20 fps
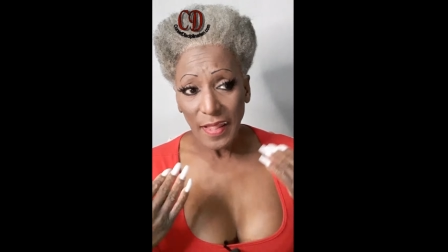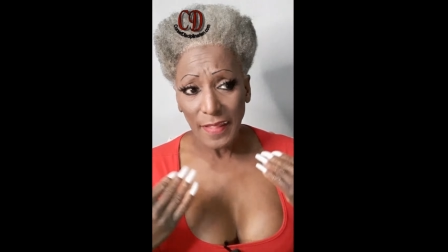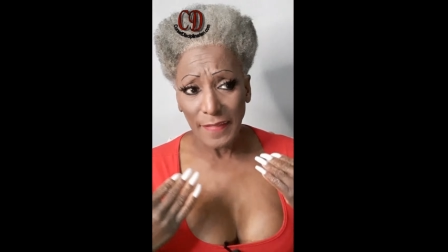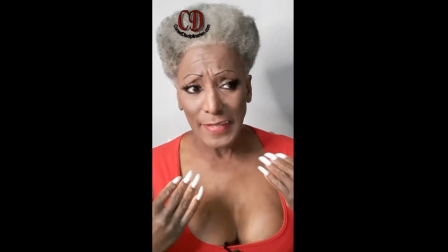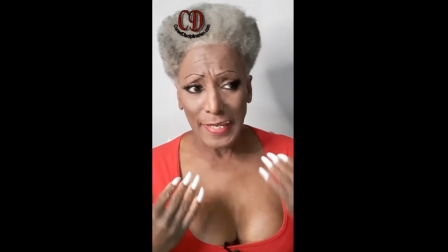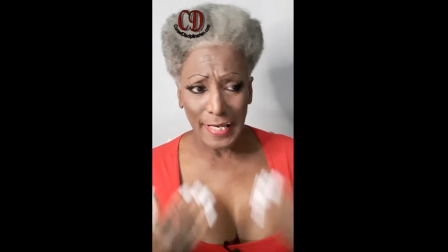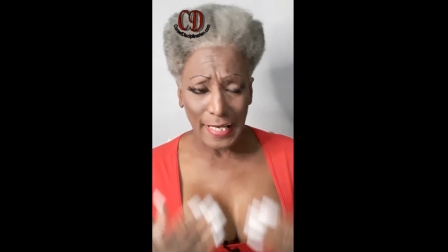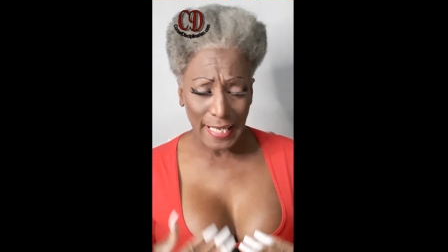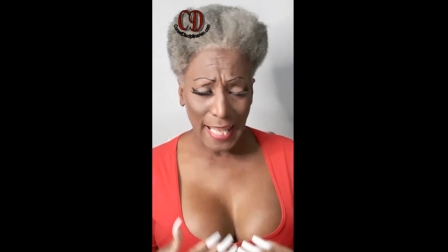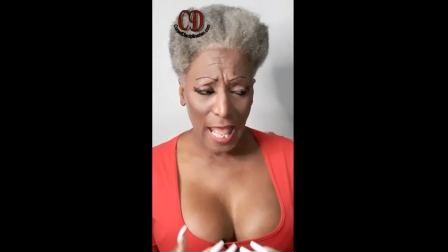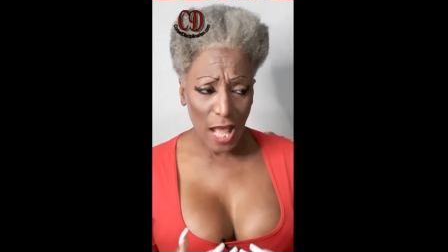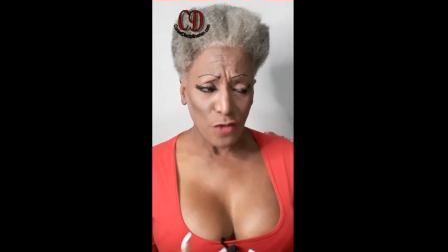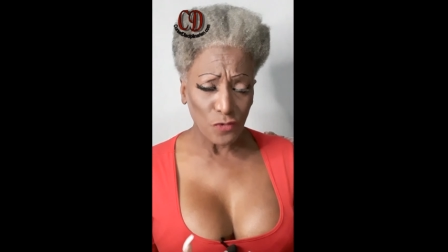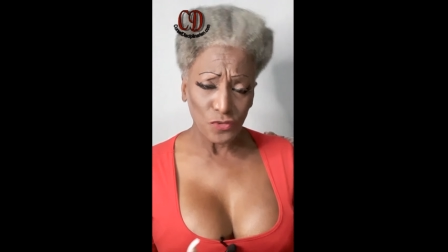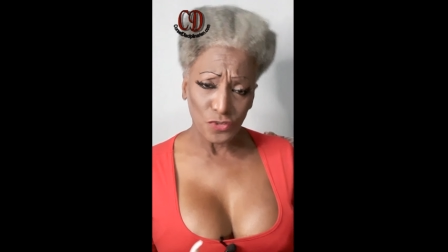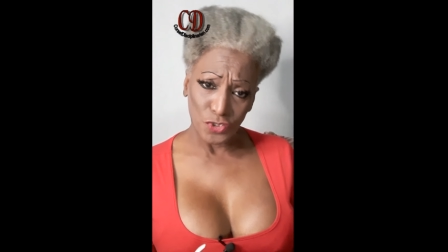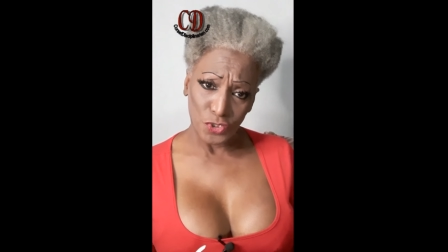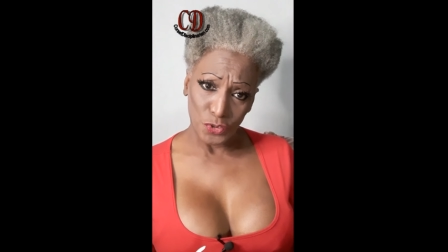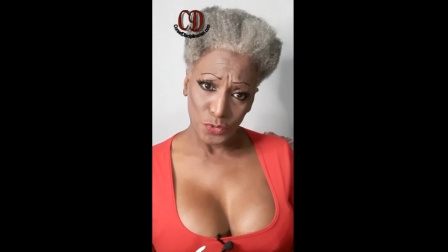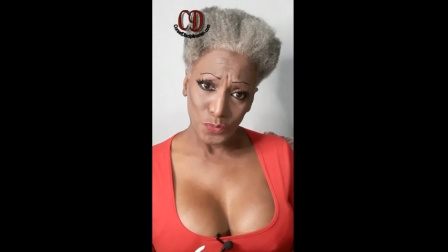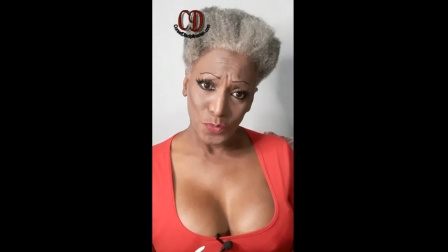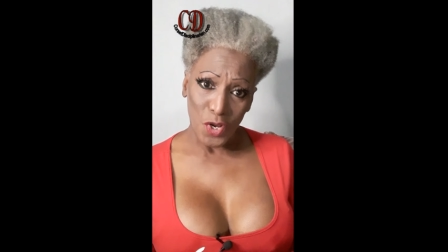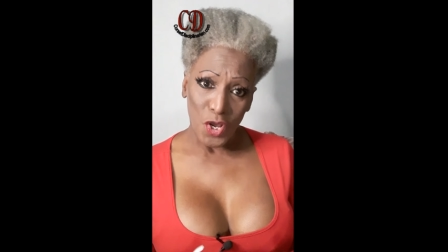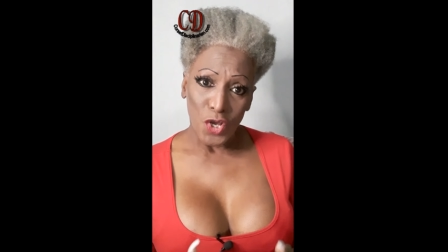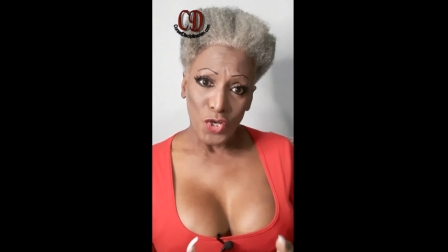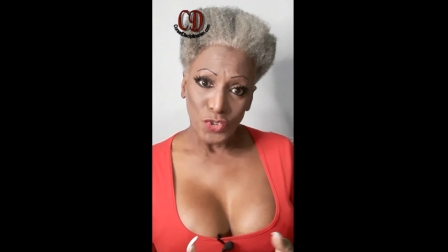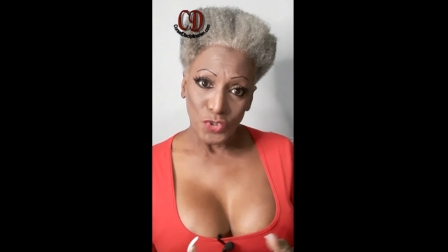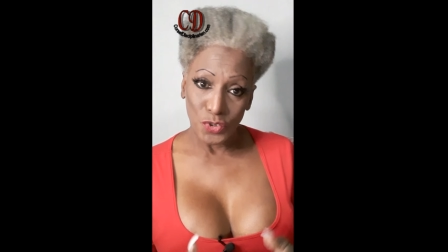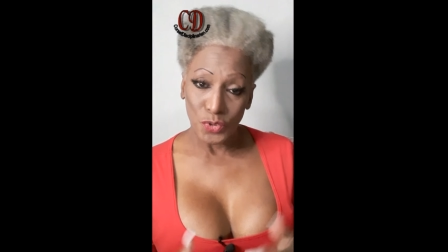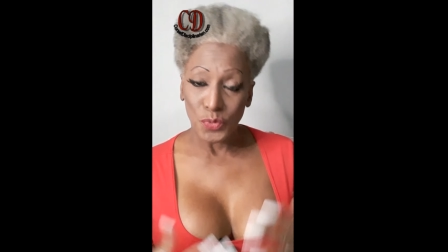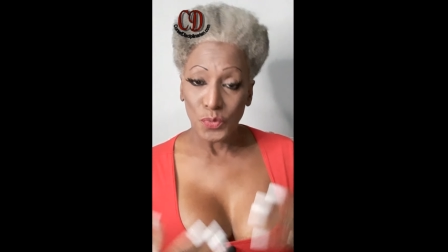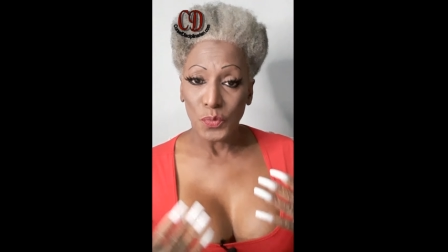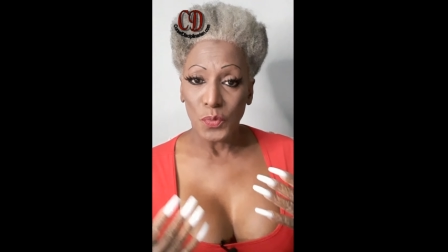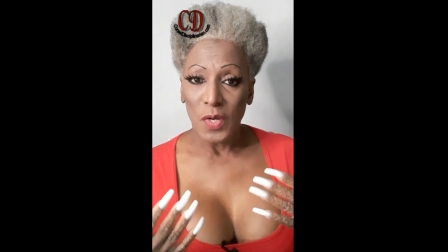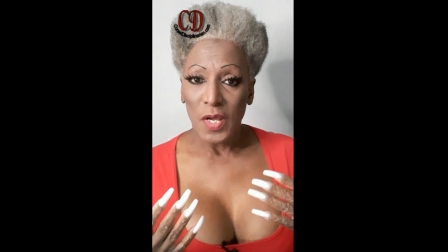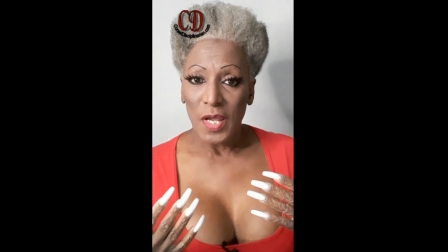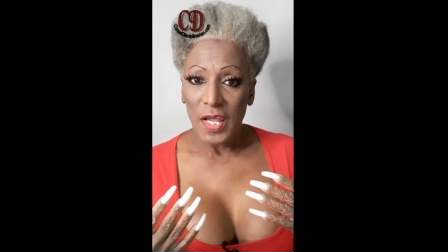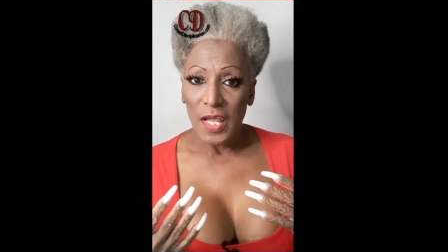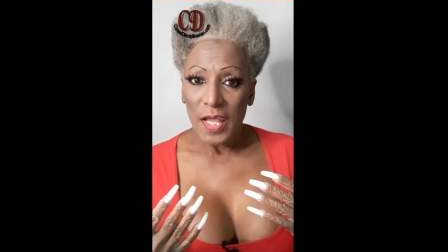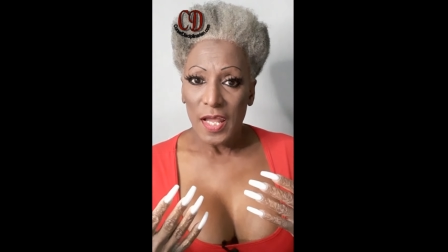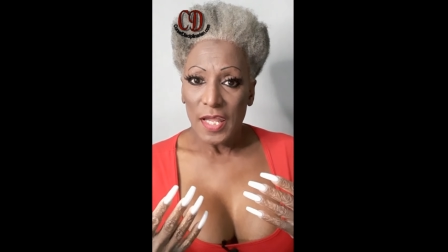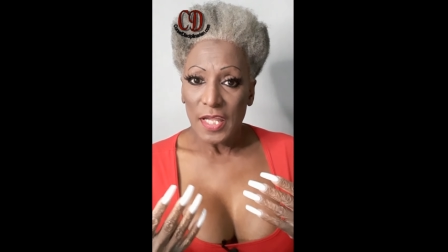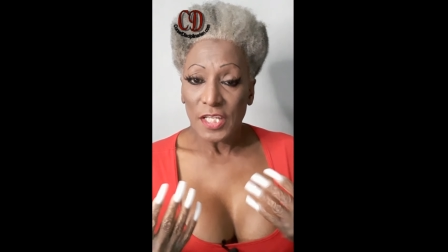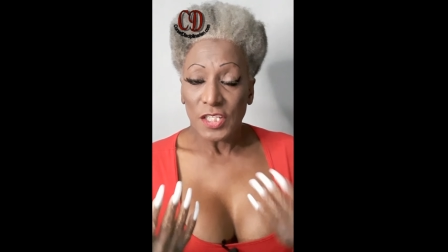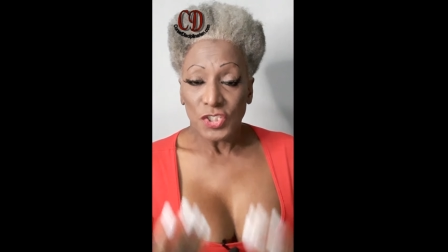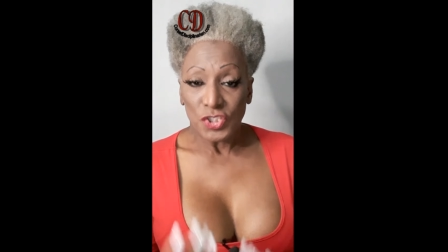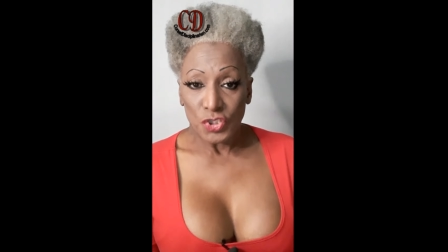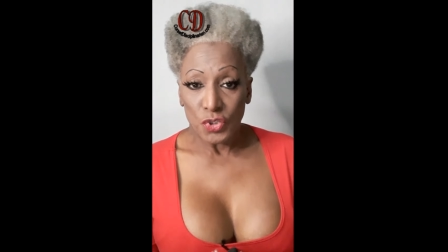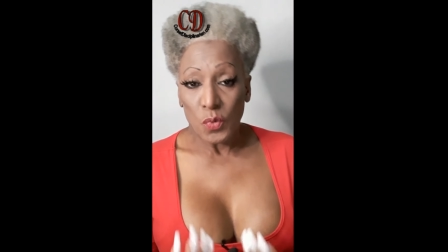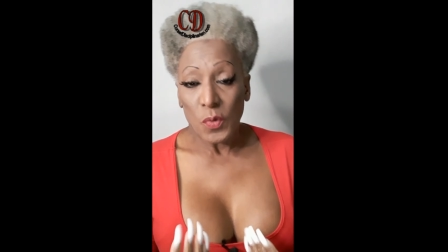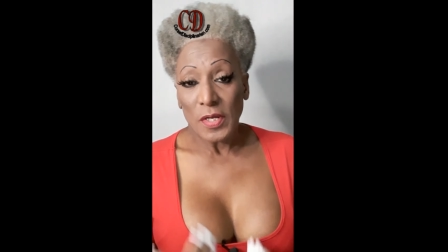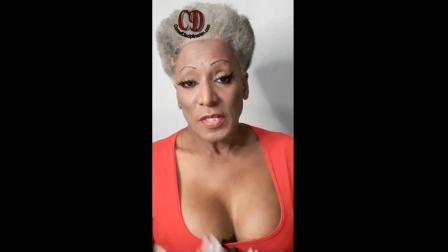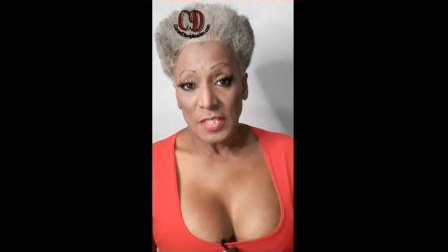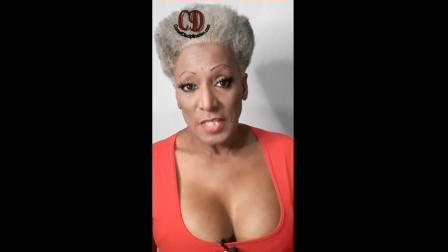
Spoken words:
that allows you to enjoy